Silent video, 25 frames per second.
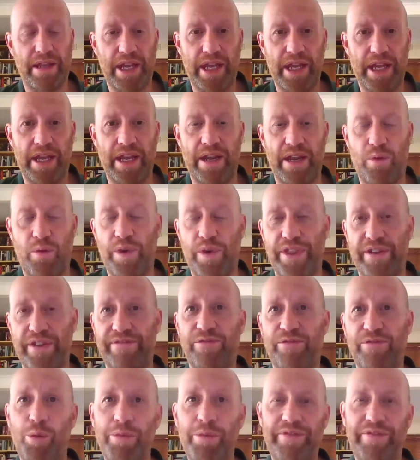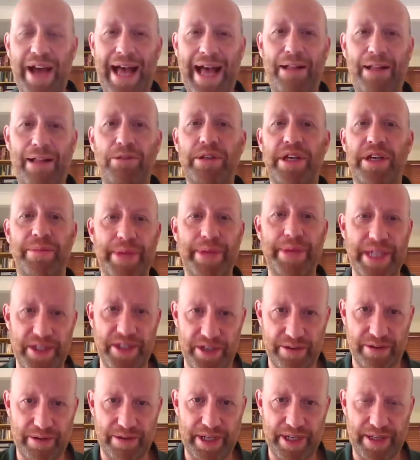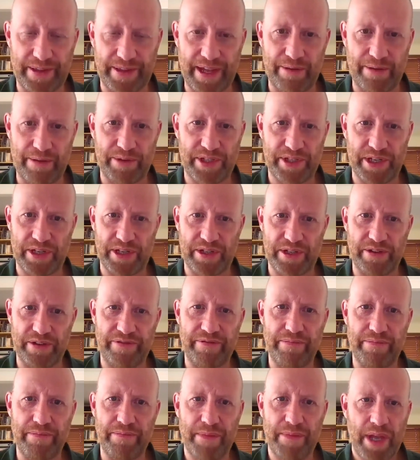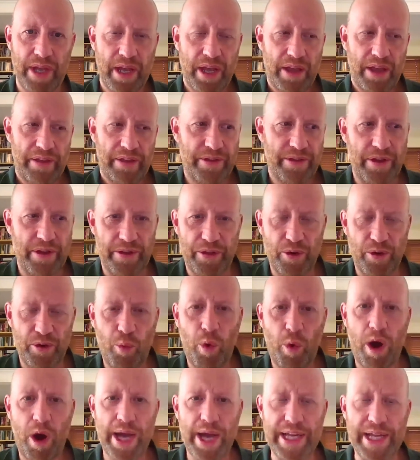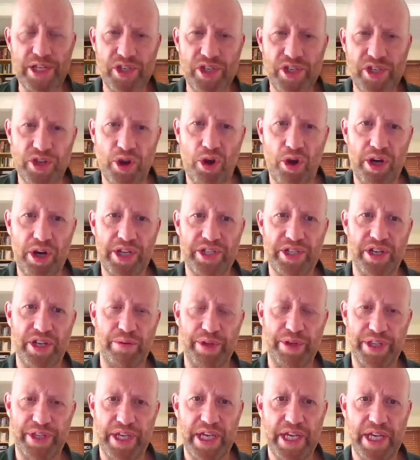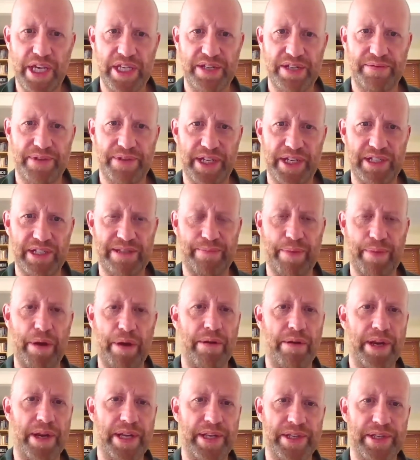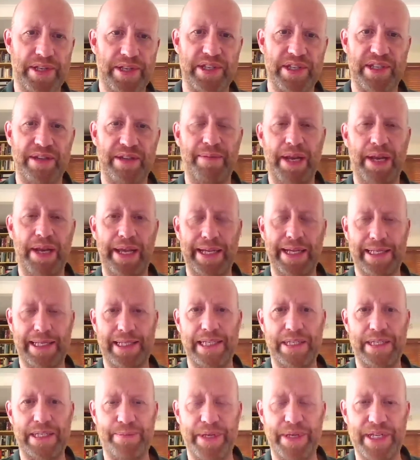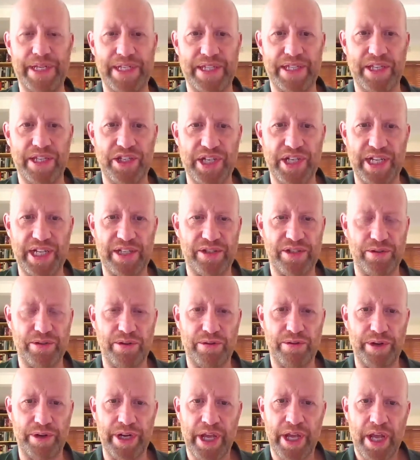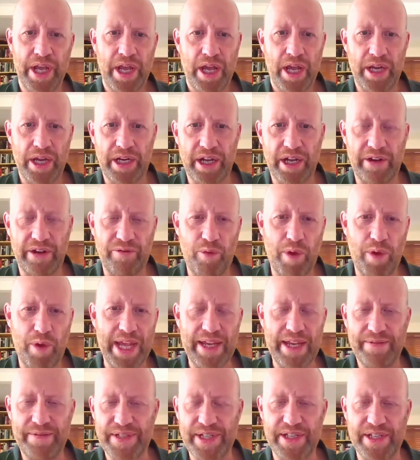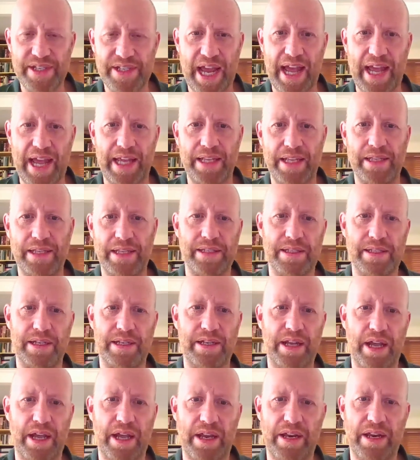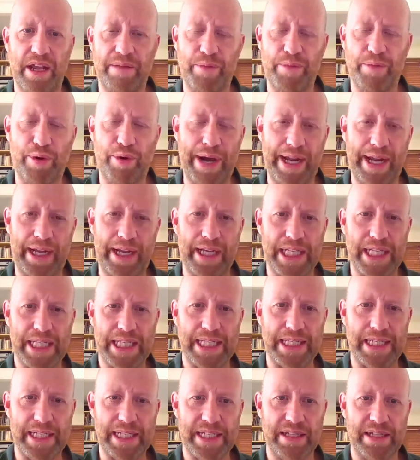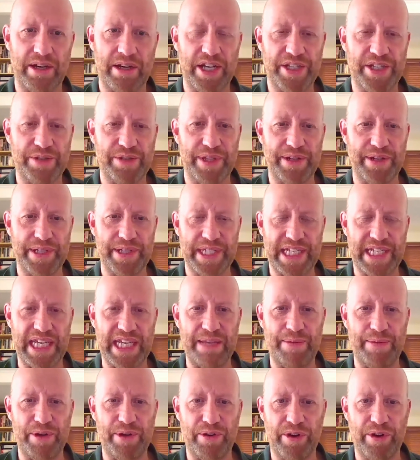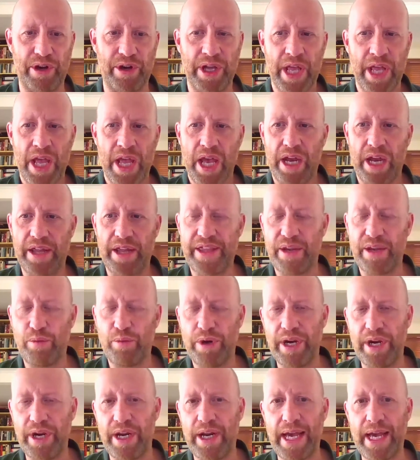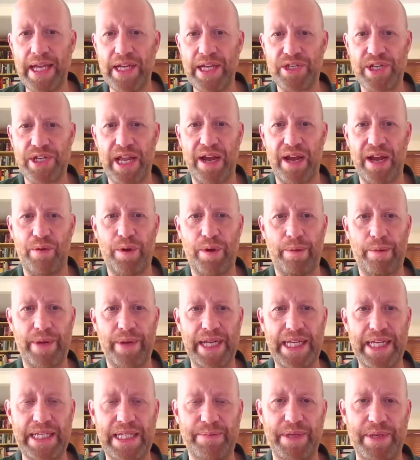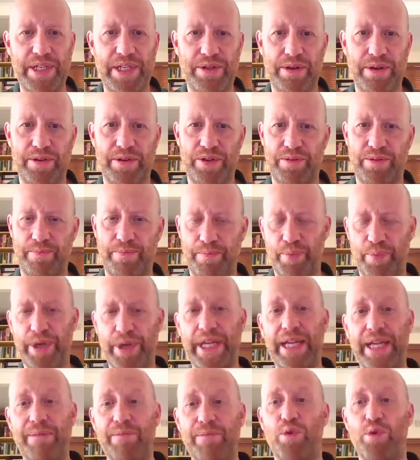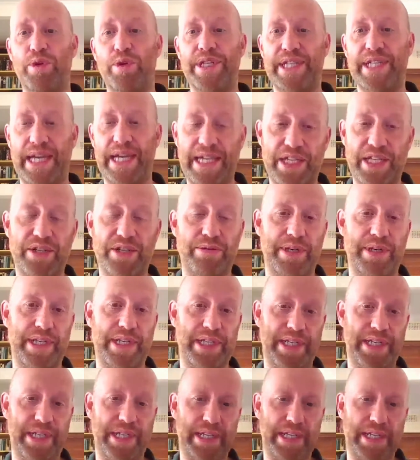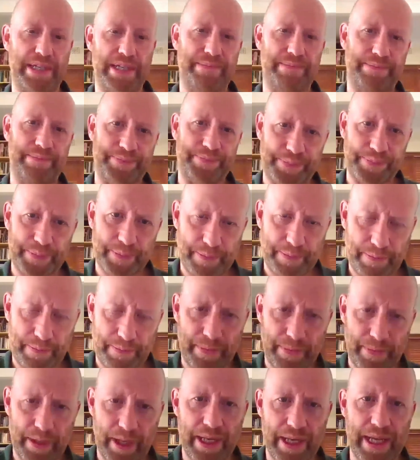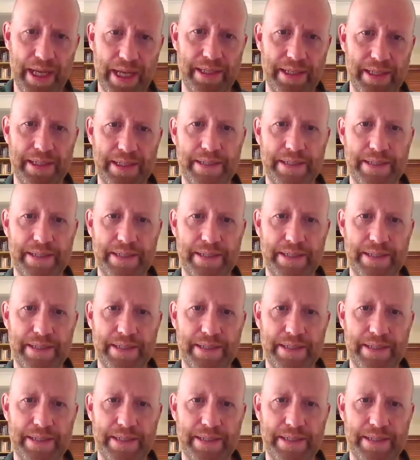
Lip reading: with a form of alchemy to it. There was a sort of the wise doctor with years of experience assimilates these pieces of the jigsaw and kind of waves his hands and miraculously decides whether it's TB or not. And I think we're in an age now where we need to be bringing more data into this. Next.